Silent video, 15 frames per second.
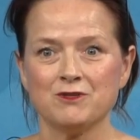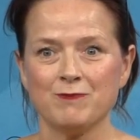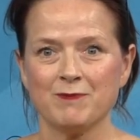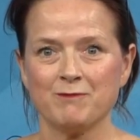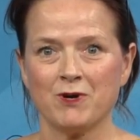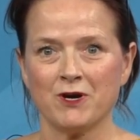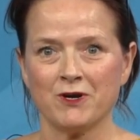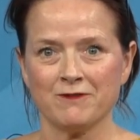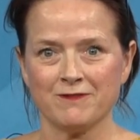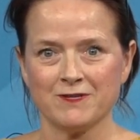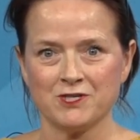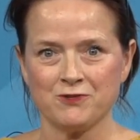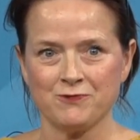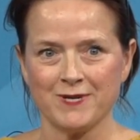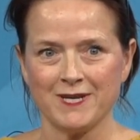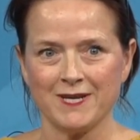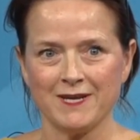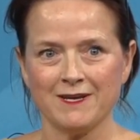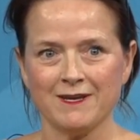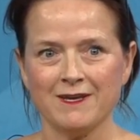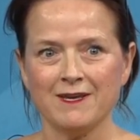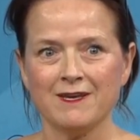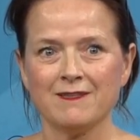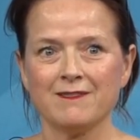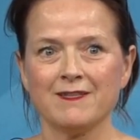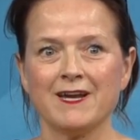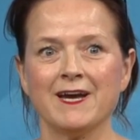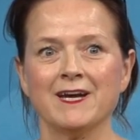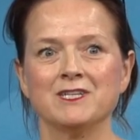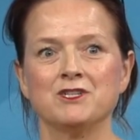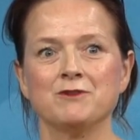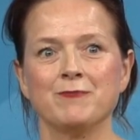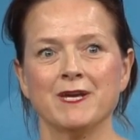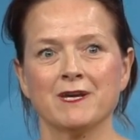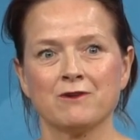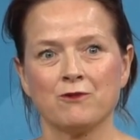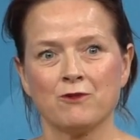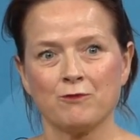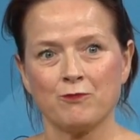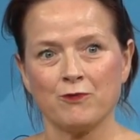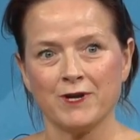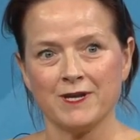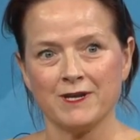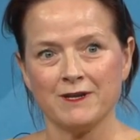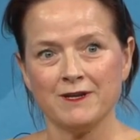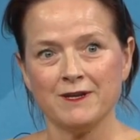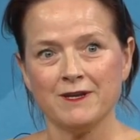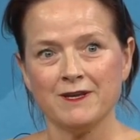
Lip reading: to be part of the treaty, that had to be incorporated.